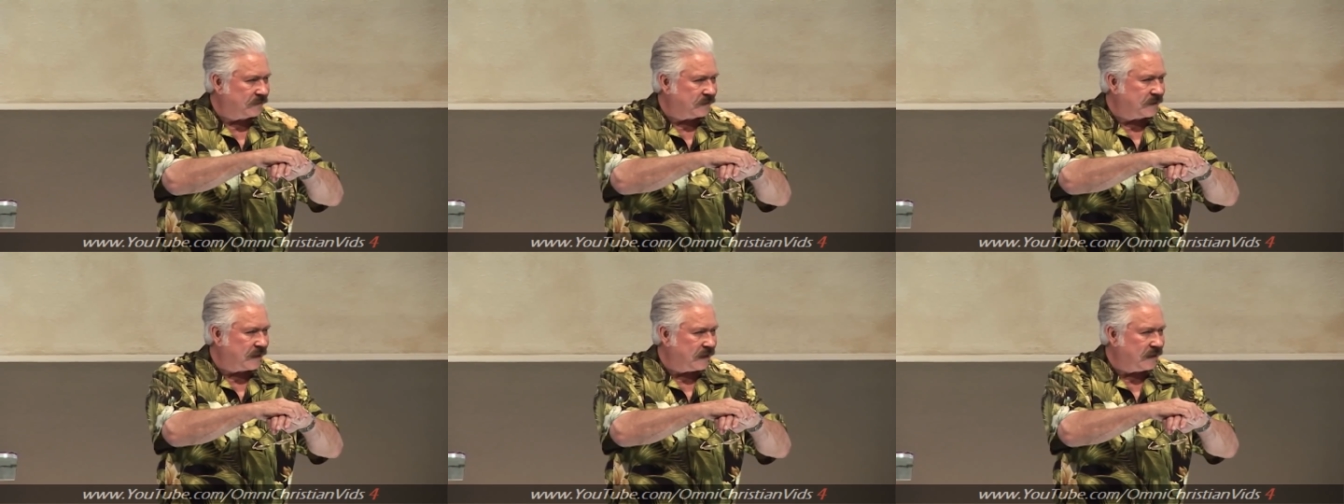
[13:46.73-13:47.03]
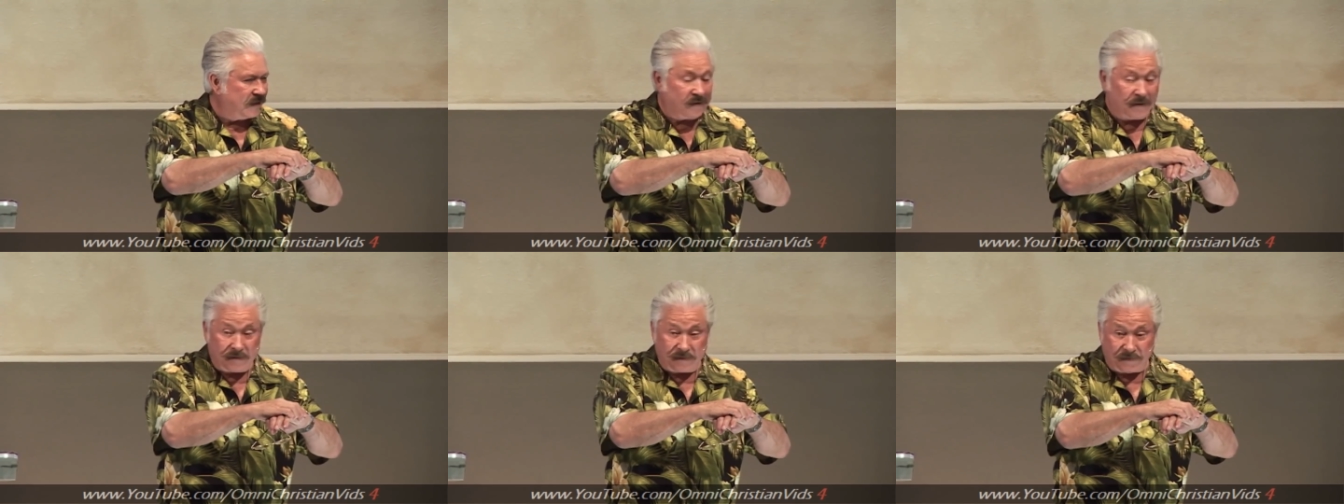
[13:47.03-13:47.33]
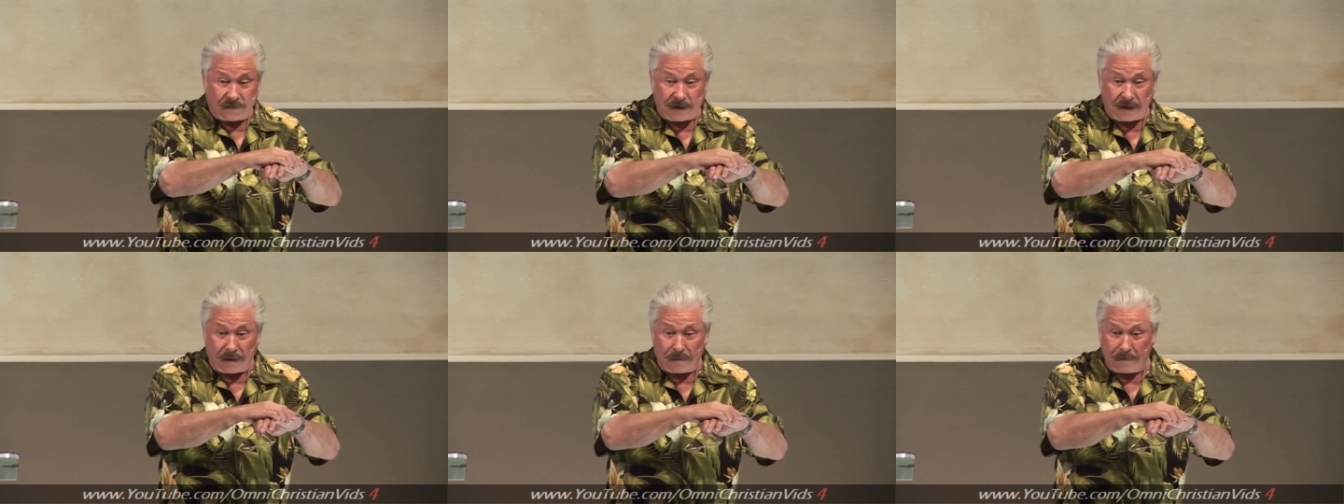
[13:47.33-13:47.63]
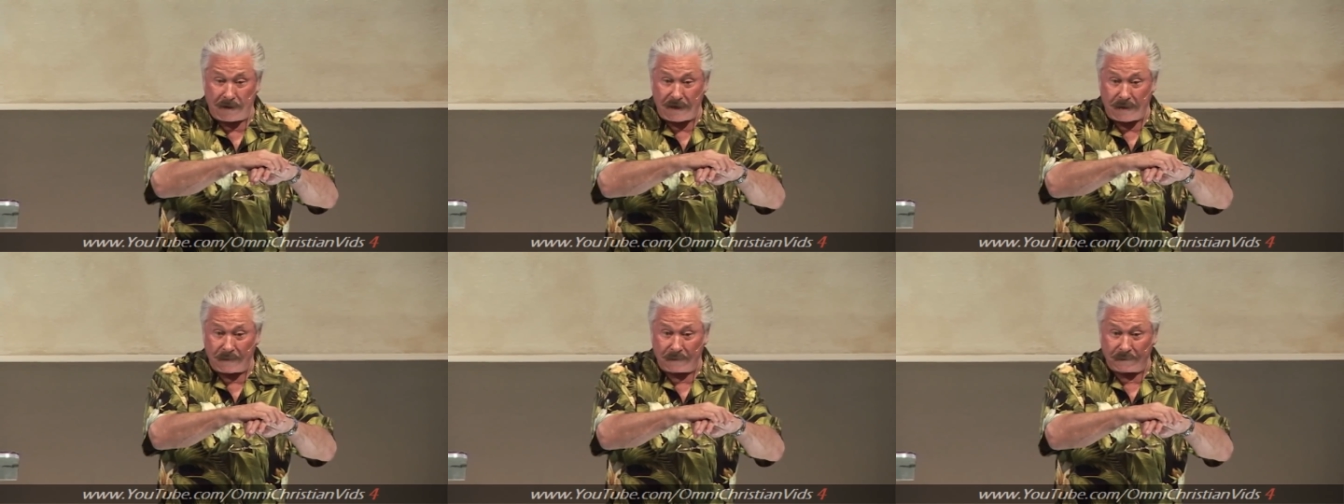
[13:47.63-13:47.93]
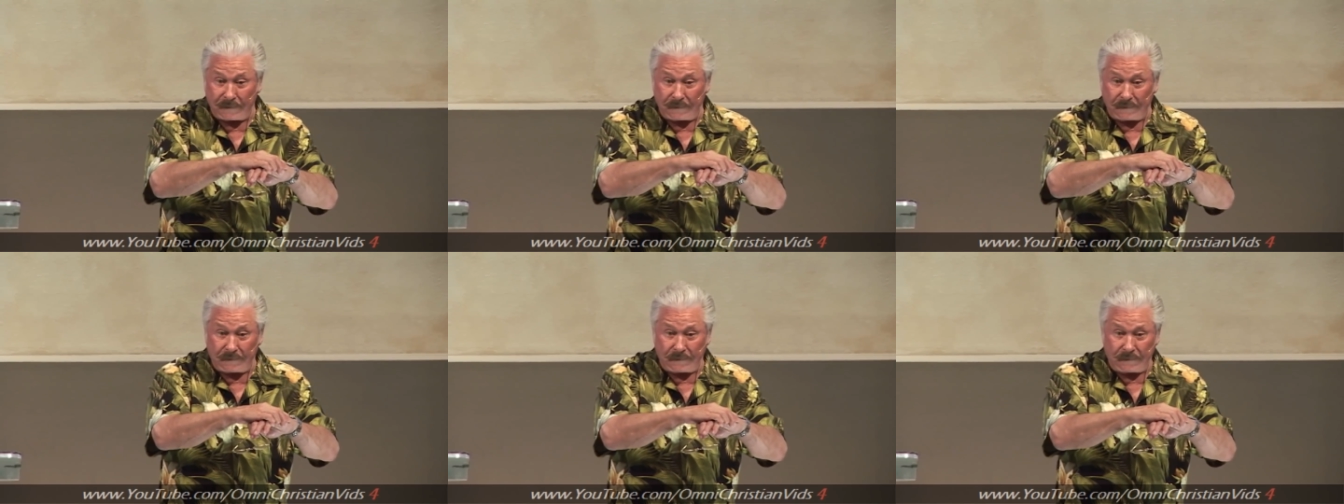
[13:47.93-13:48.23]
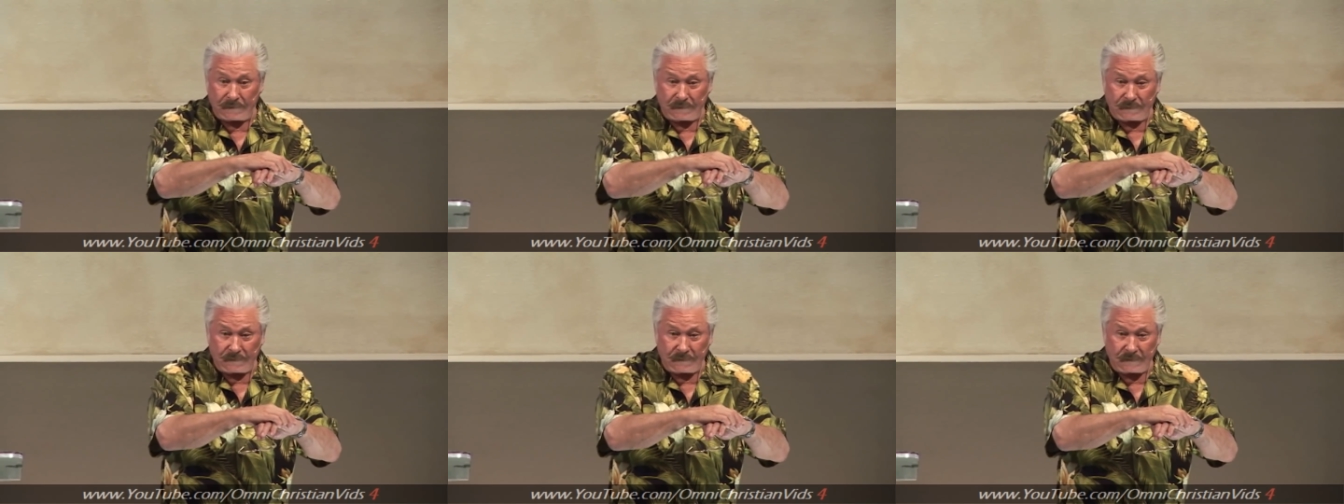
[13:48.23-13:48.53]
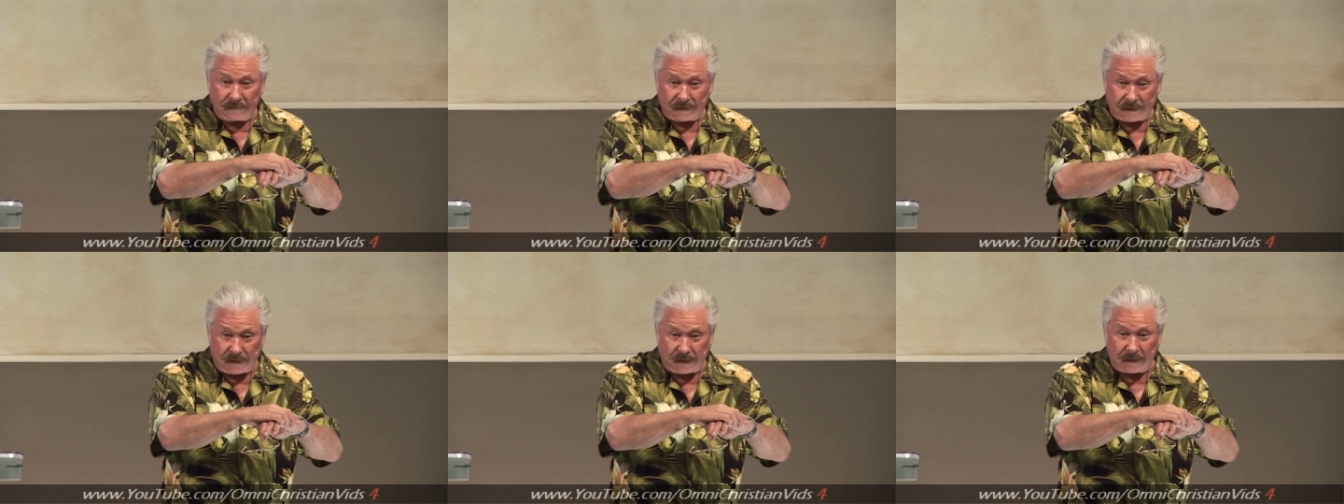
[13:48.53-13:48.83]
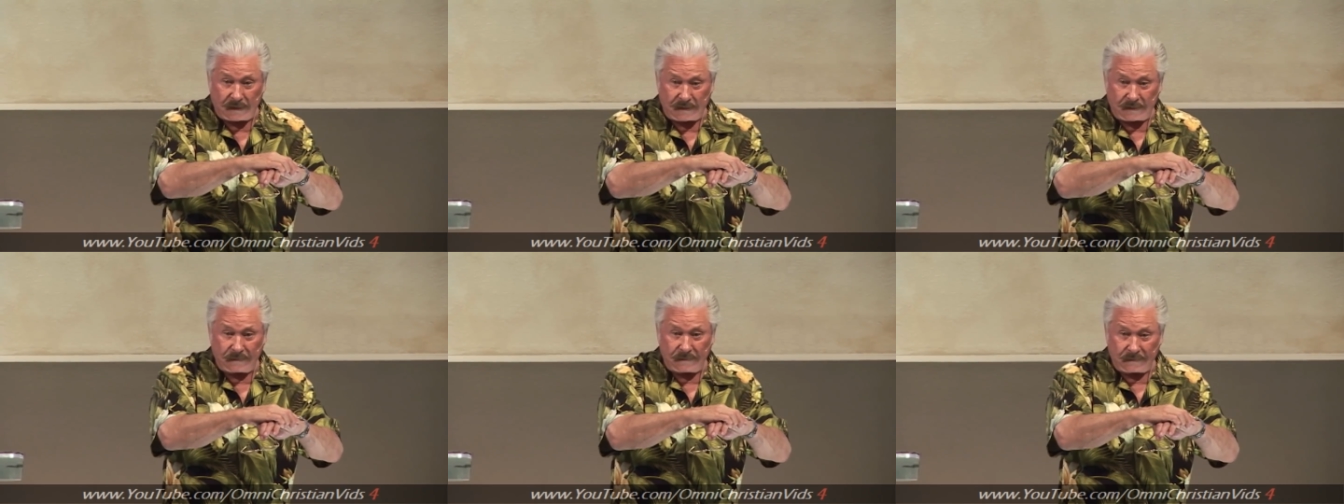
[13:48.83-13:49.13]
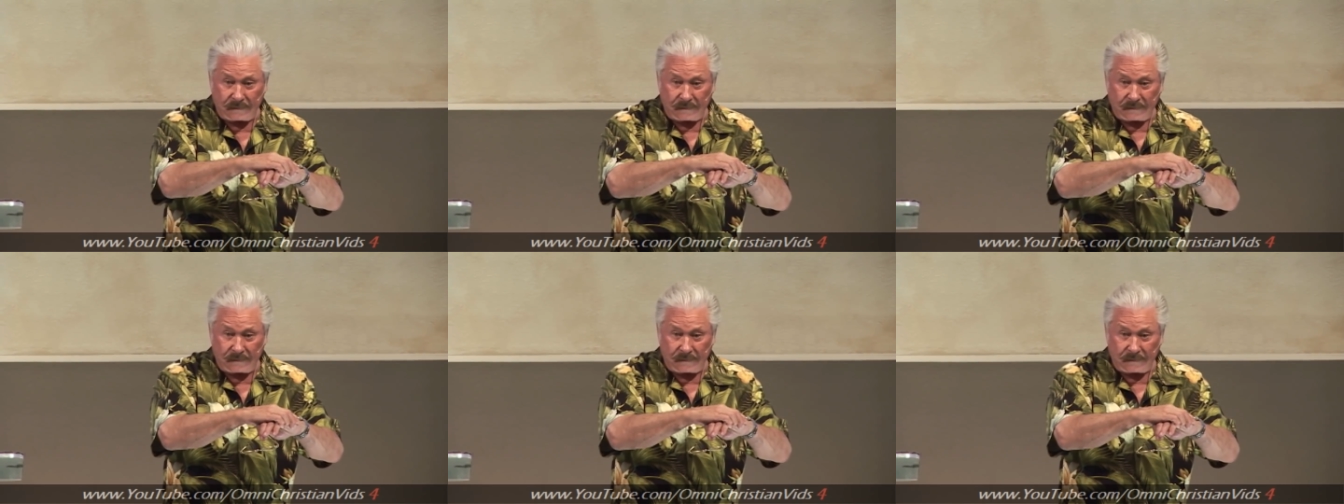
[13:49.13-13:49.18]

Okay? Are you following me? Okay.